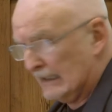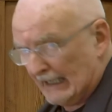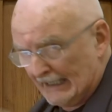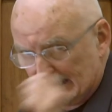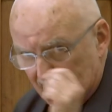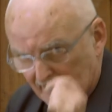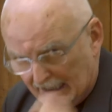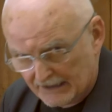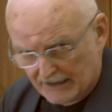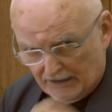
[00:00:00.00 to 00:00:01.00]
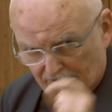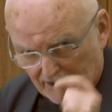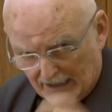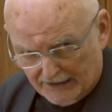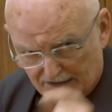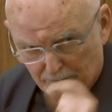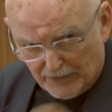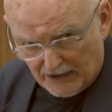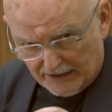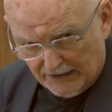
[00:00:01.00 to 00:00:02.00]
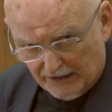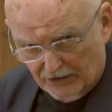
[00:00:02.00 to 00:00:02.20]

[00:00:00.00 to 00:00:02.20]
and the ending of collective bargaining